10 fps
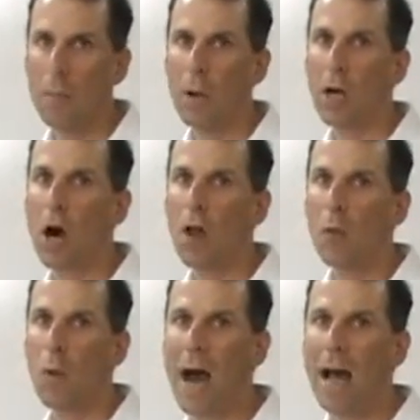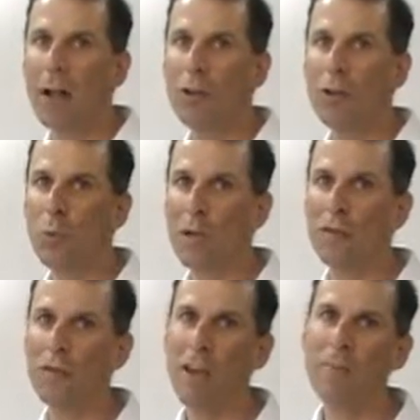But all the while, you want to
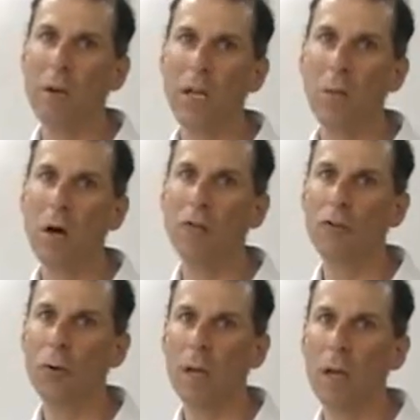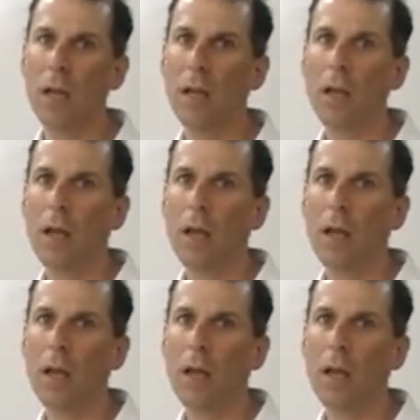save money while doing it.